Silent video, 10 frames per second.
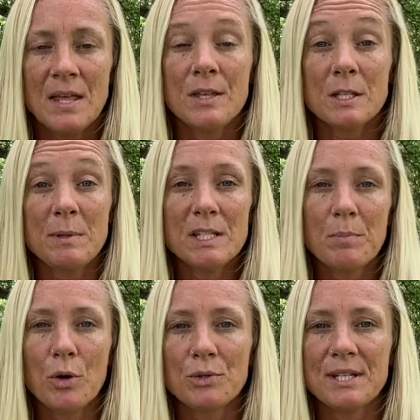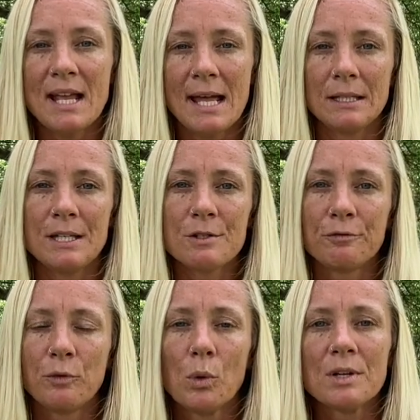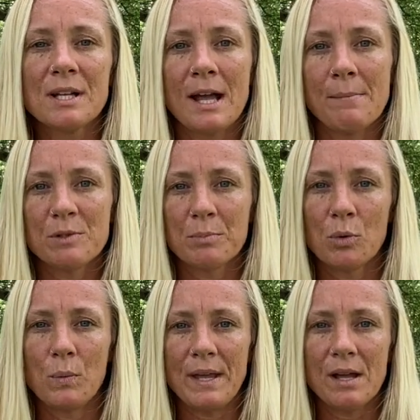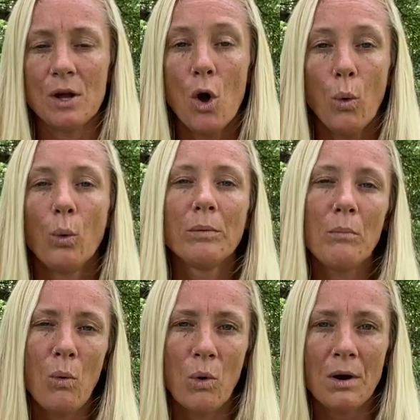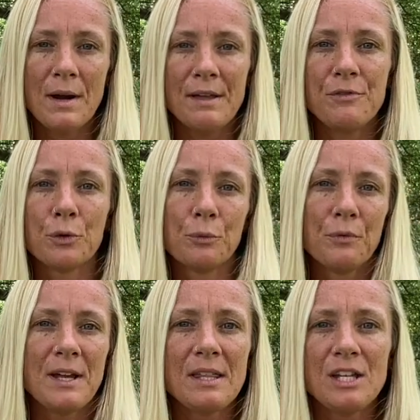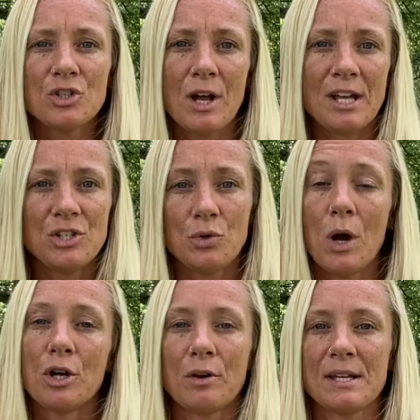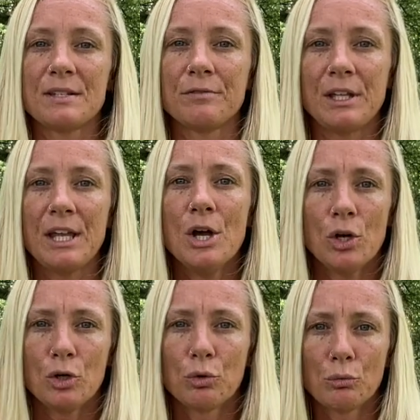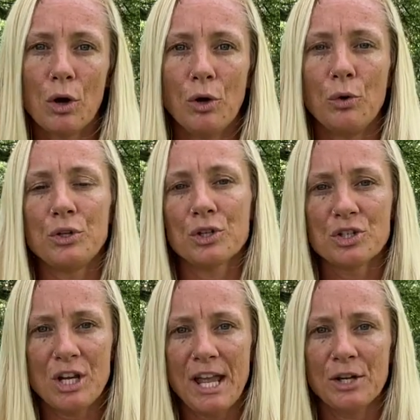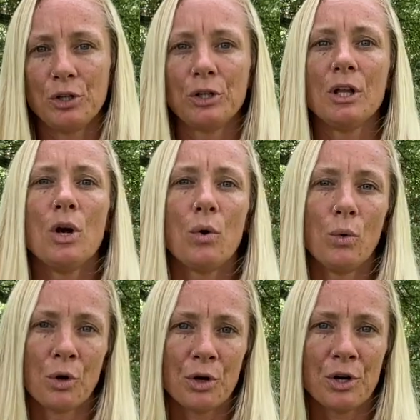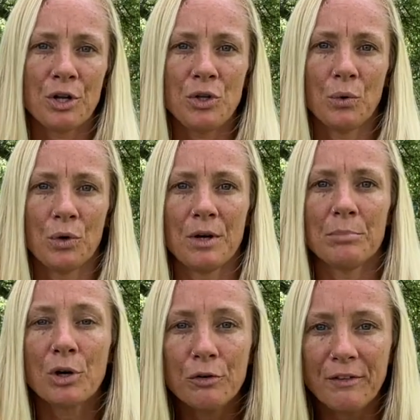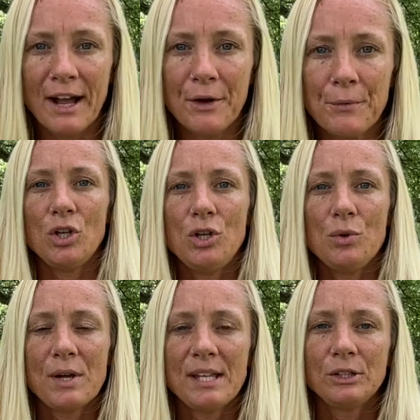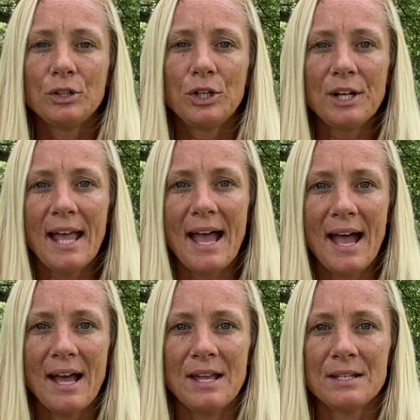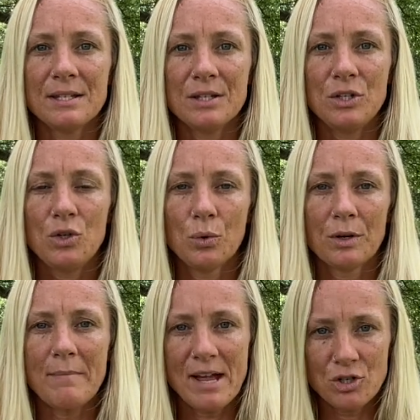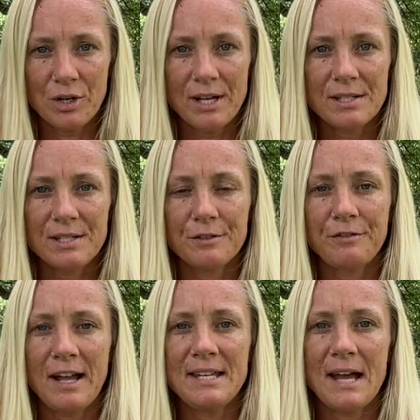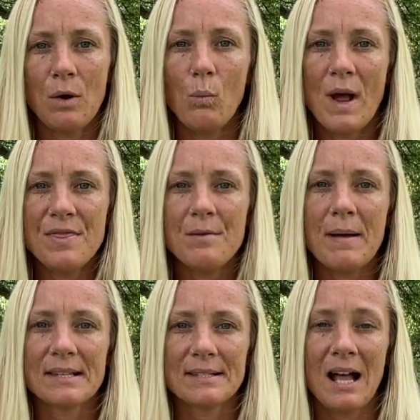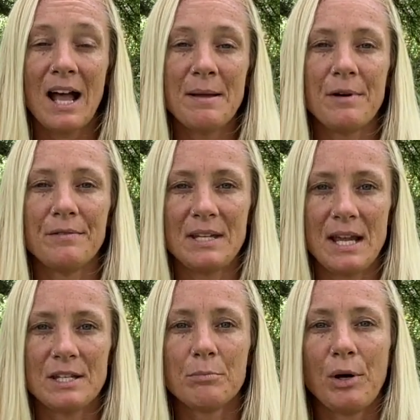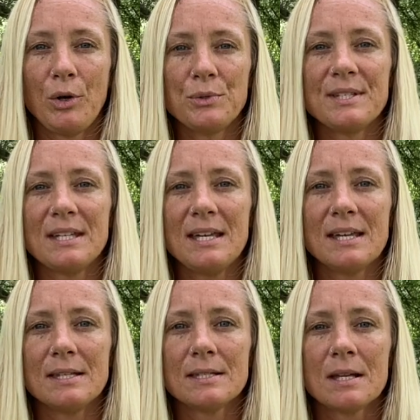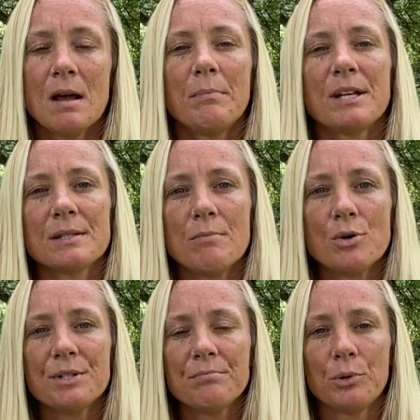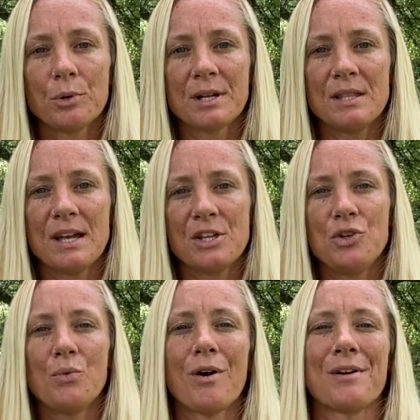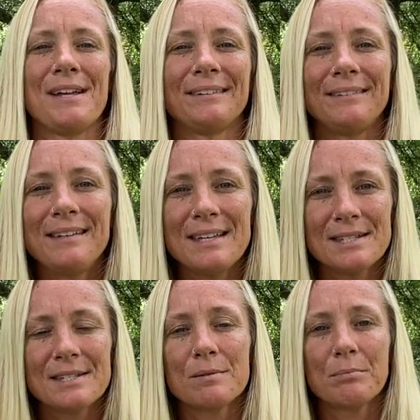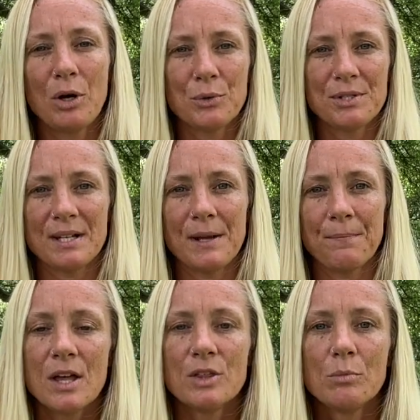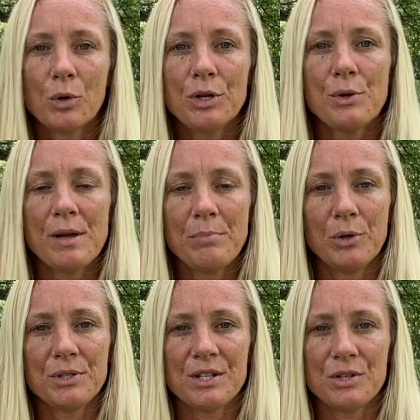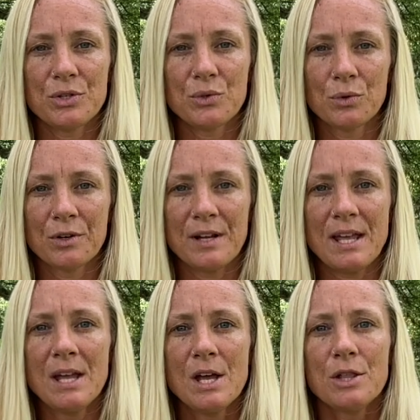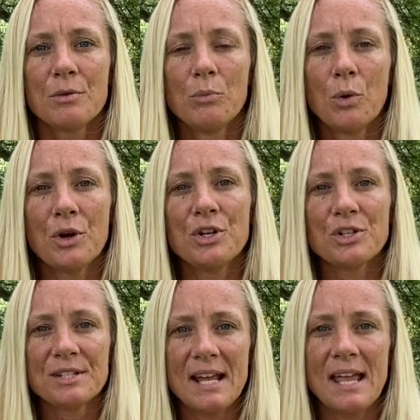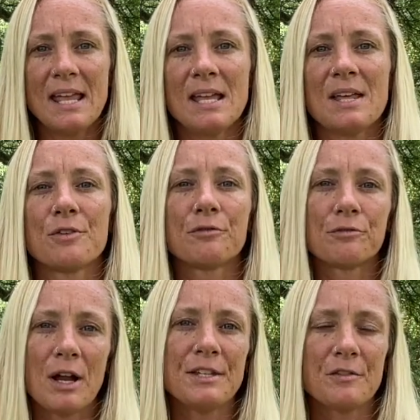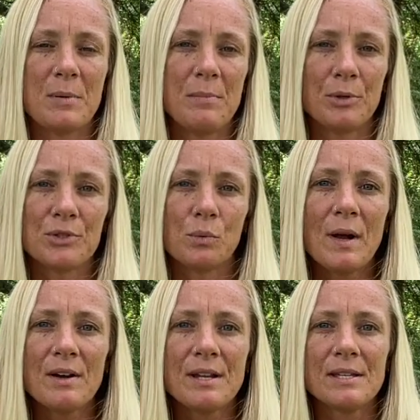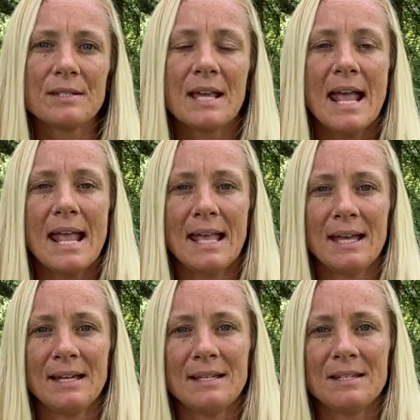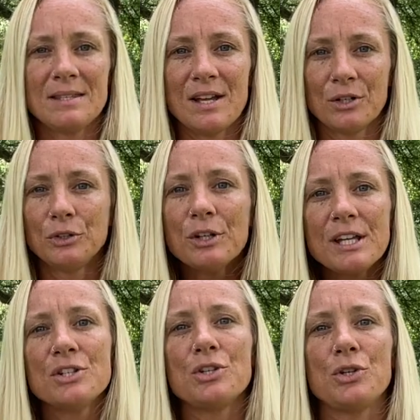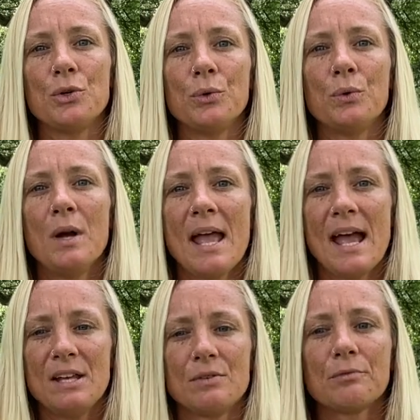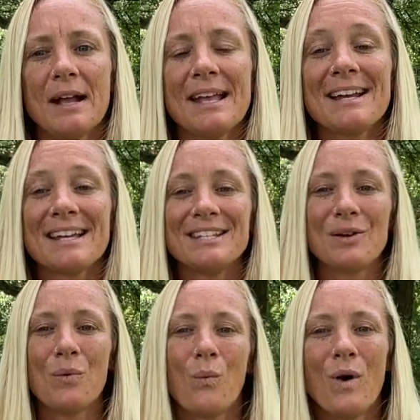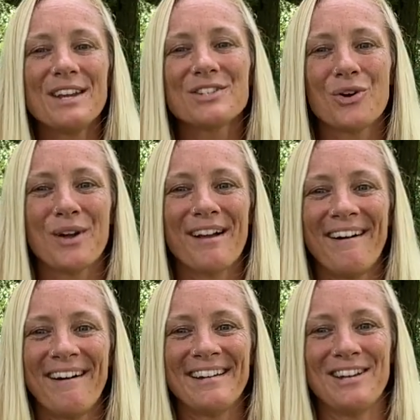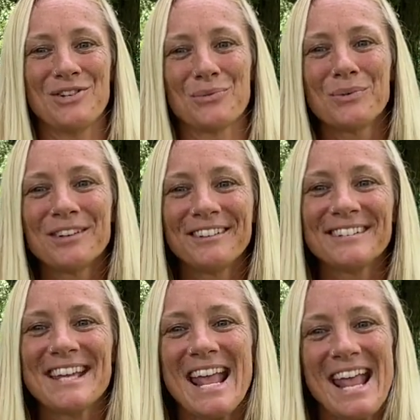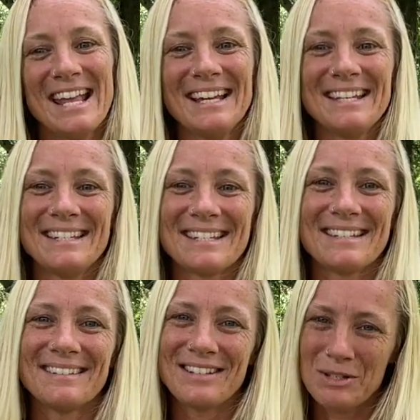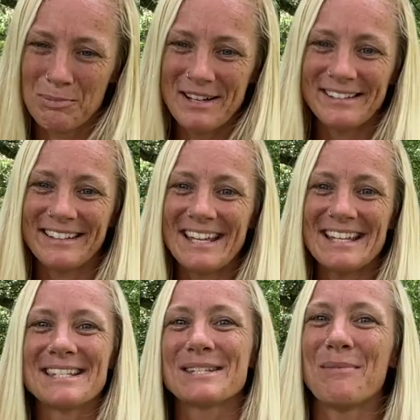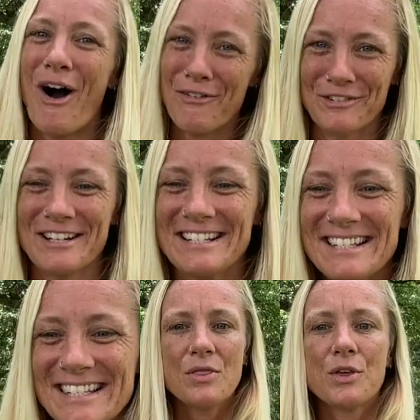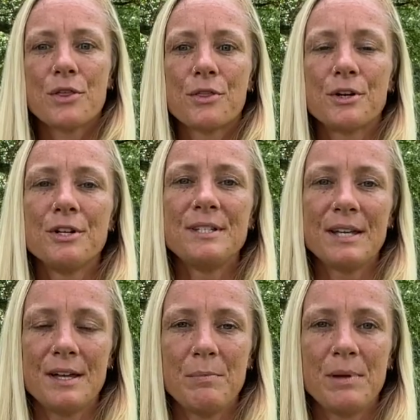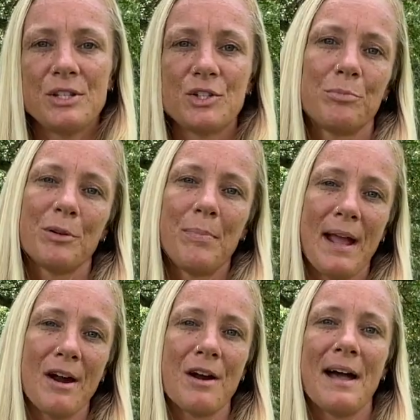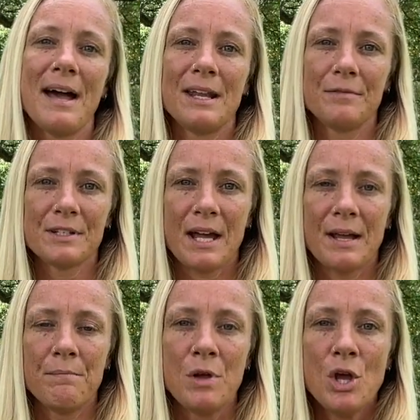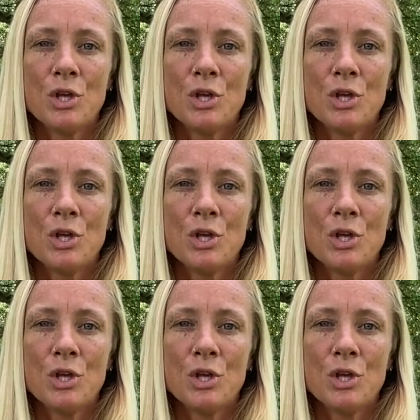This means posting at least 4 times per week or more if you're really trying to aggressively grow your channel or your profile. You can look at your metrics to find out when the best time of day to post is, but it's most important that you are at least posting. The more you can post in the story, the more you're staying at the front of people's awareness and they're looking to you and recognizing what is going on in your world and sprinkling in some offerings. The third tip is to prepare ahead of time.